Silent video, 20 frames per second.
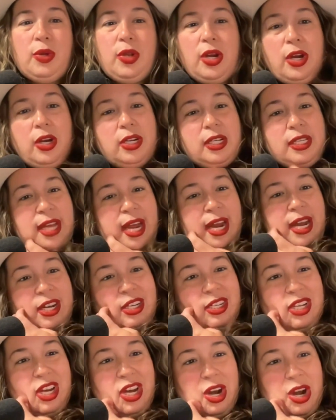and her desire to
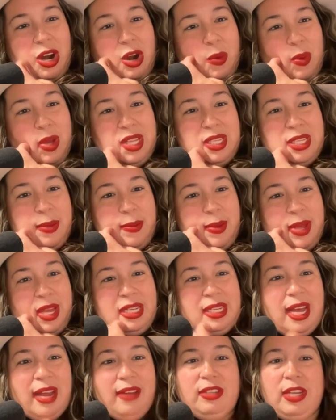share her wisdom and
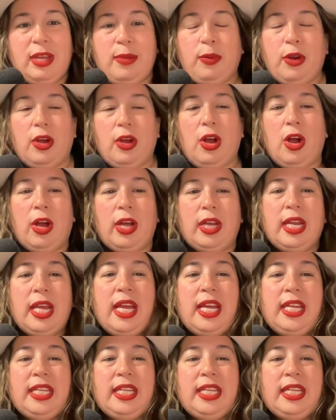dive deeper on